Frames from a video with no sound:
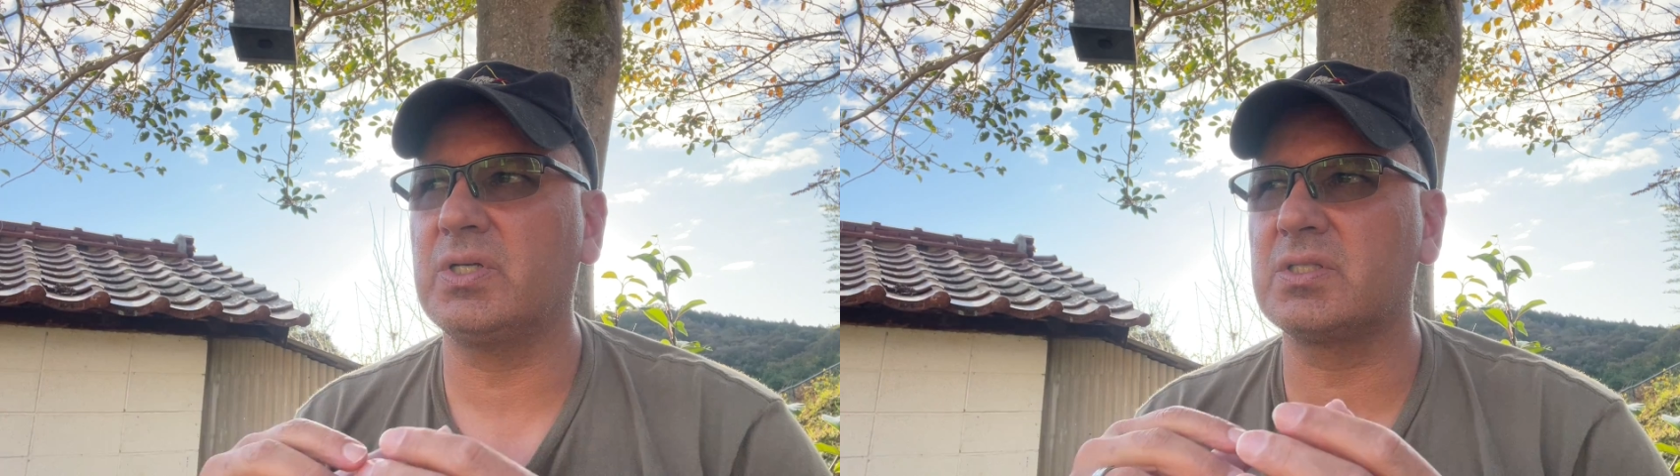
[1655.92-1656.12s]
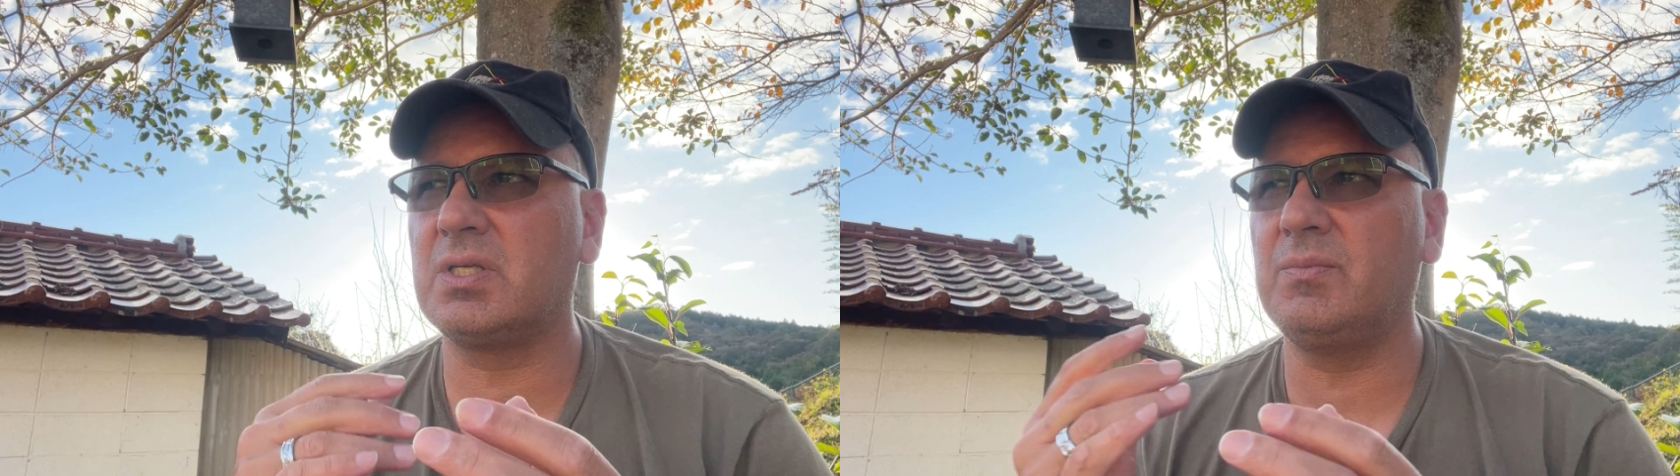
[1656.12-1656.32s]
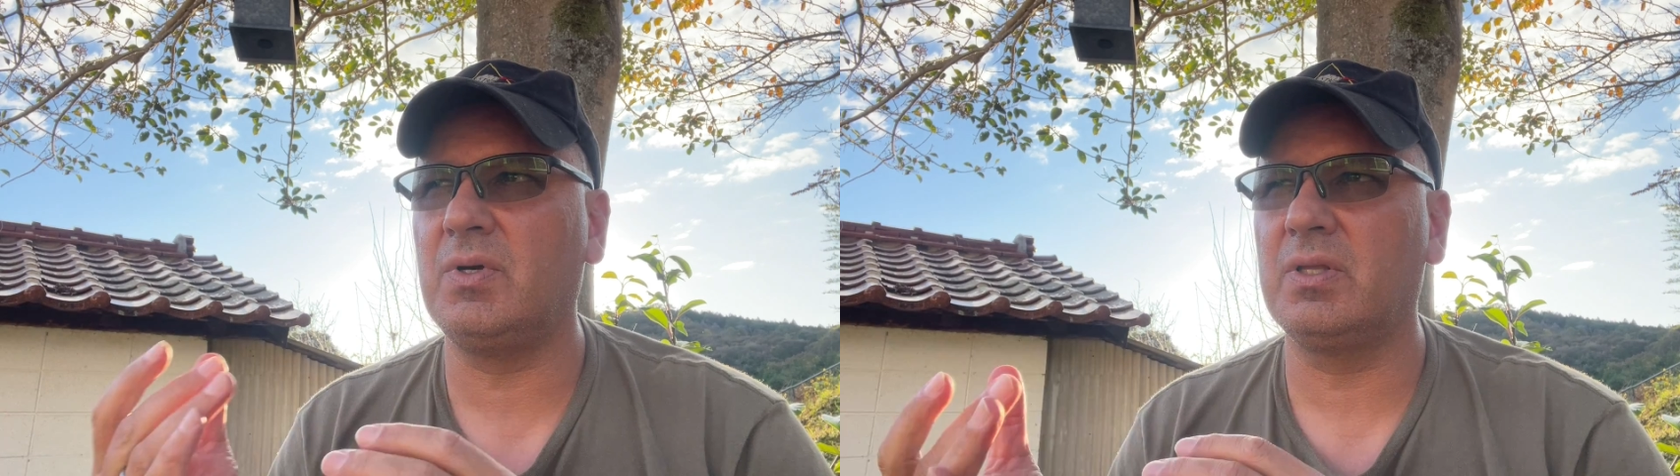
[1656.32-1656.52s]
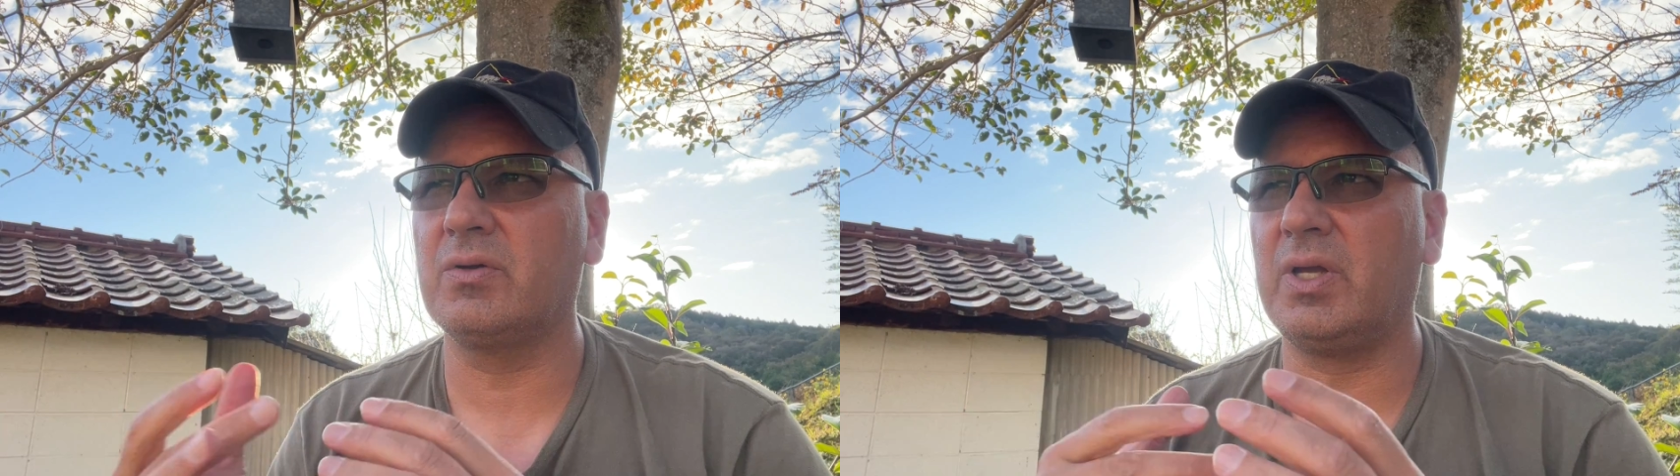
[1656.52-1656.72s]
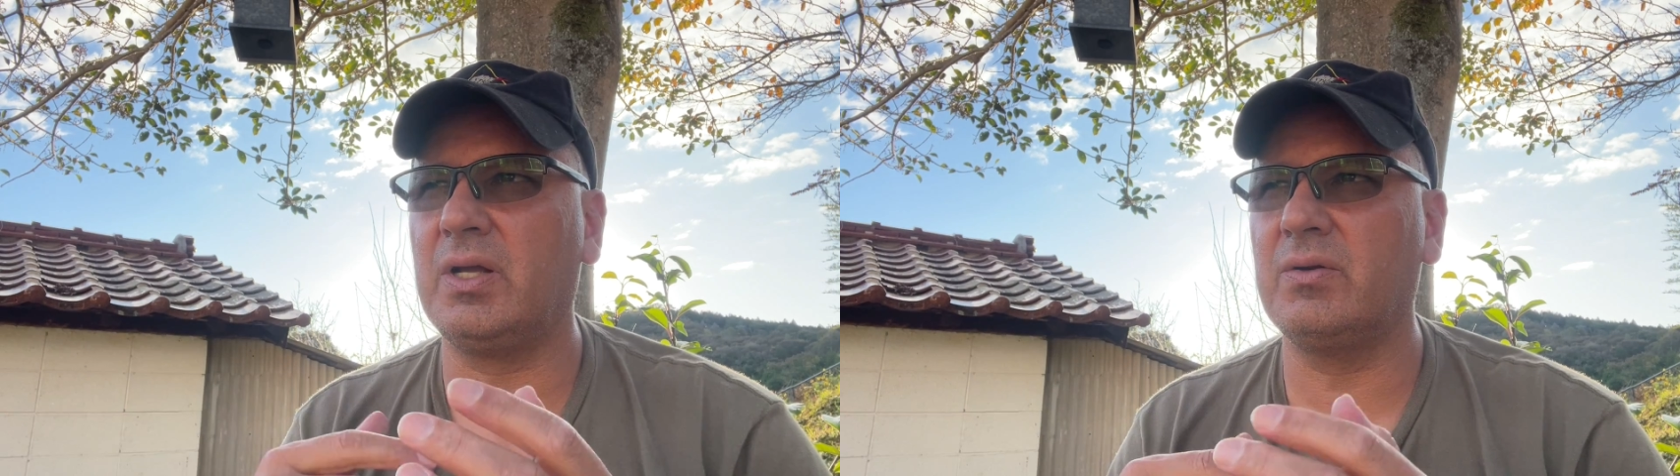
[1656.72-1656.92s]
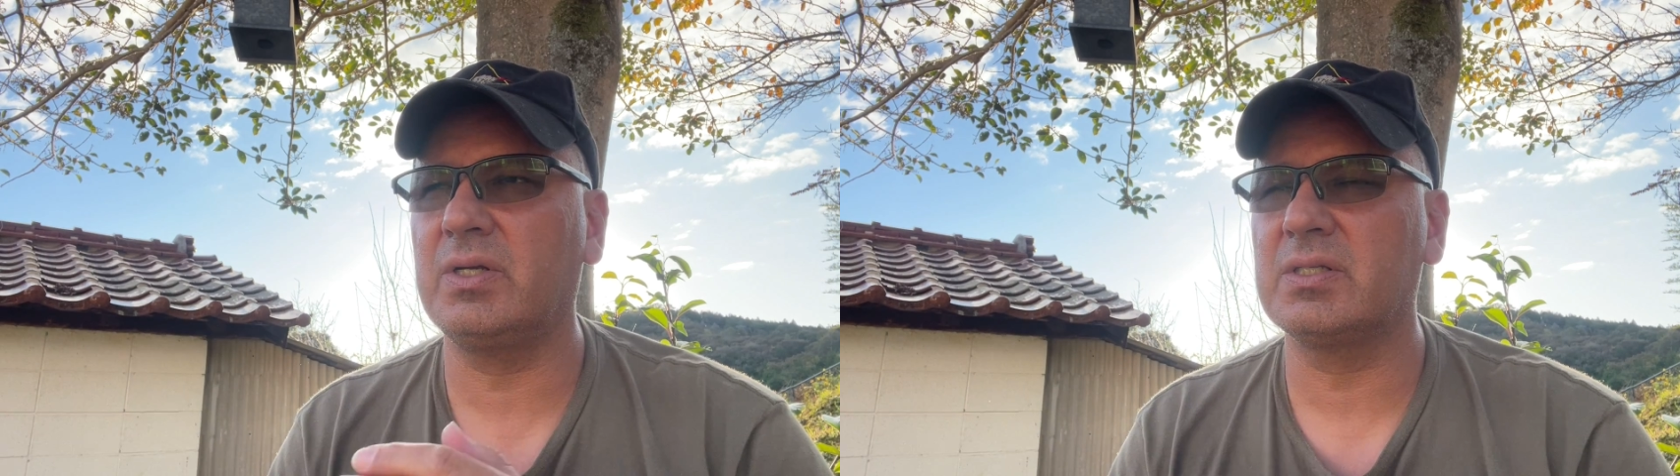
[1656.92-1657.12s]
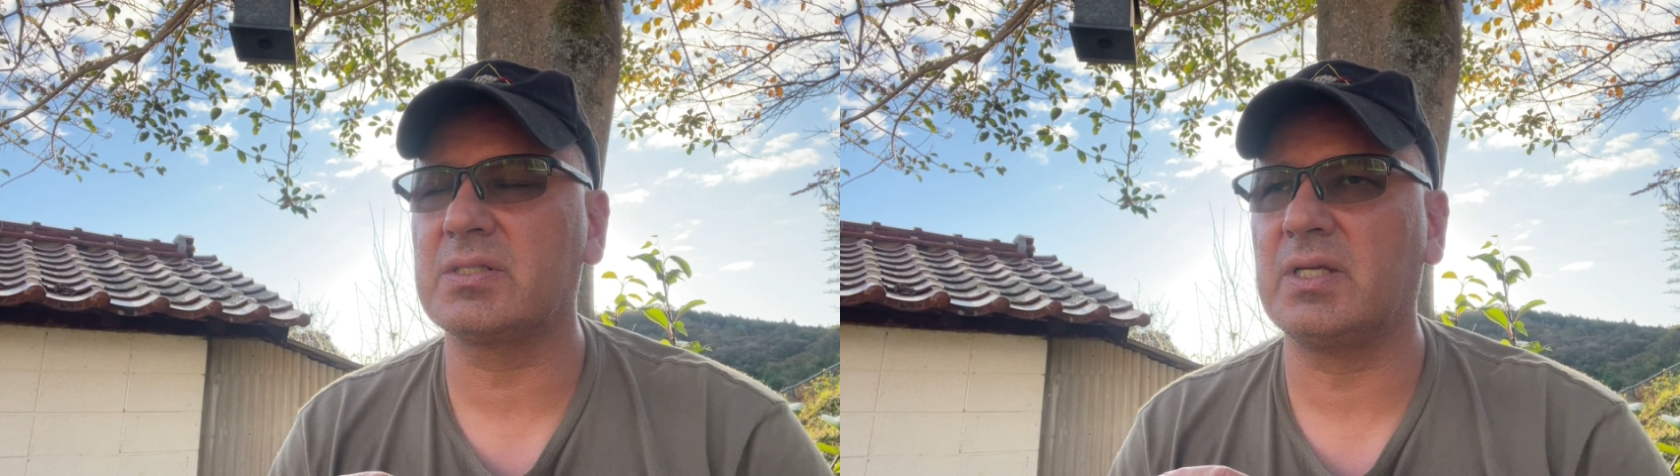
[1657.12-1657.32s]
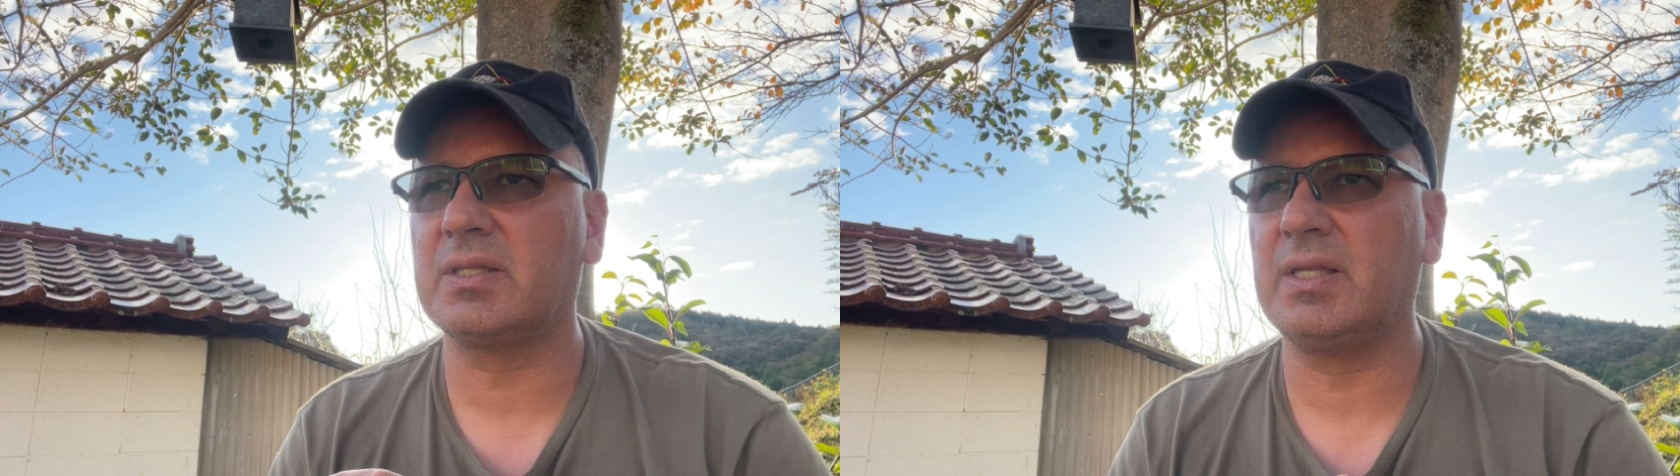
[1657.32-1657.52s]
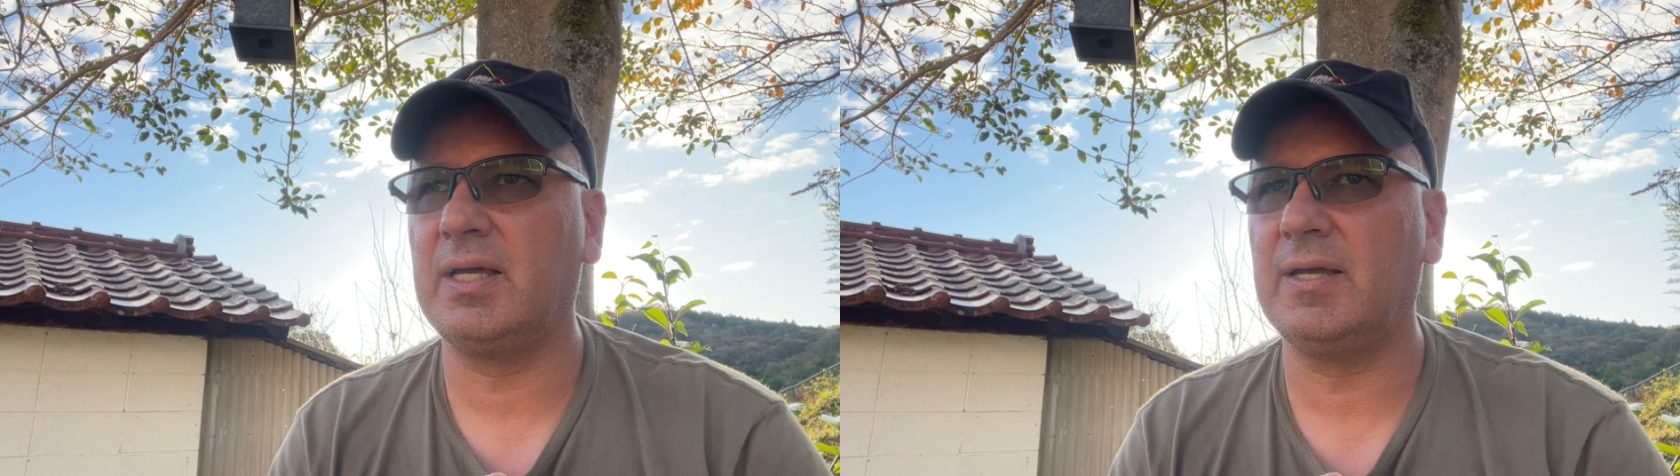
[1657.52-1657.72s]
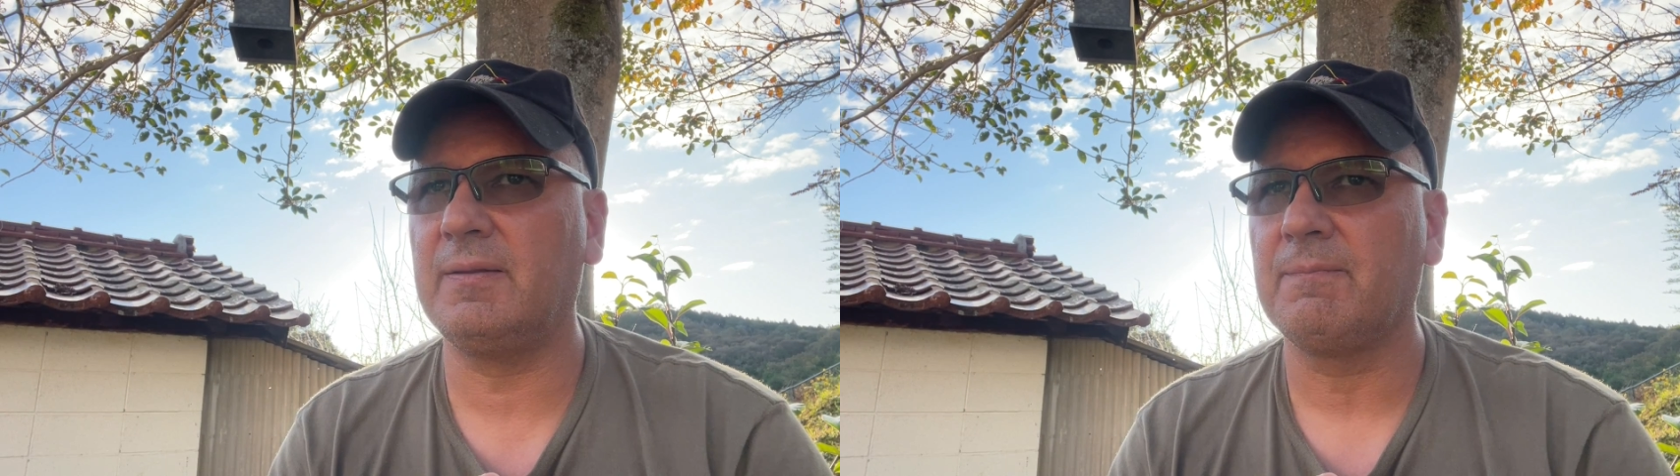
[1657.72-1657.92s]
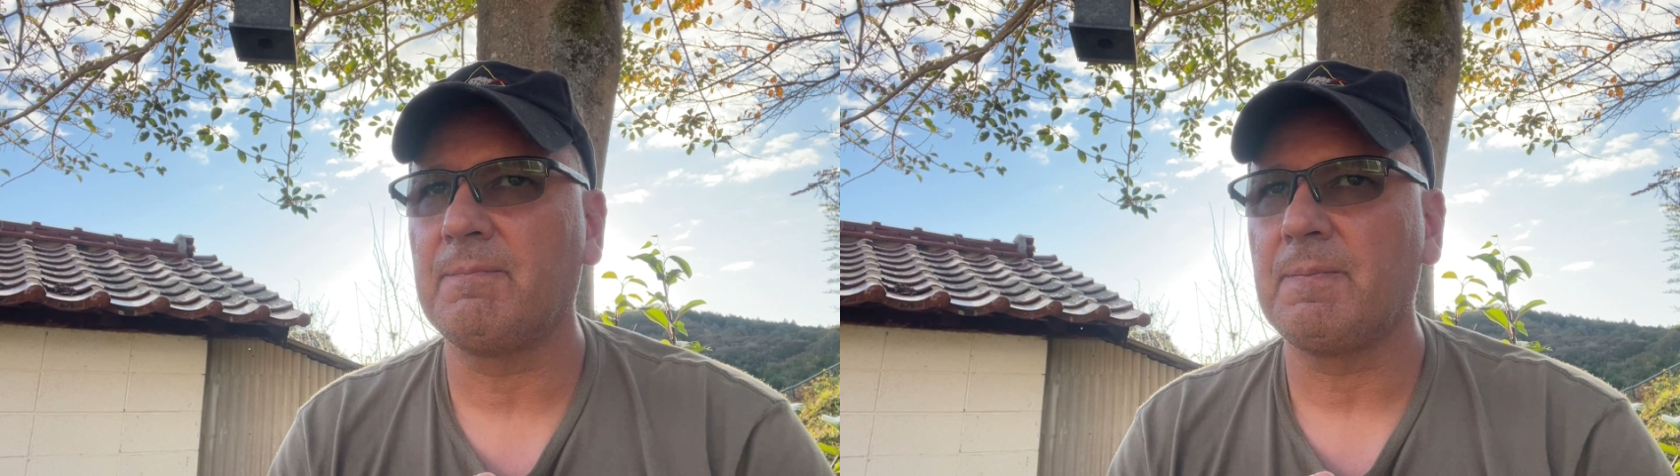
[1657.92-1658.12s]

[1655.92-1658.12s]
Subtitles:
and some other areas like that.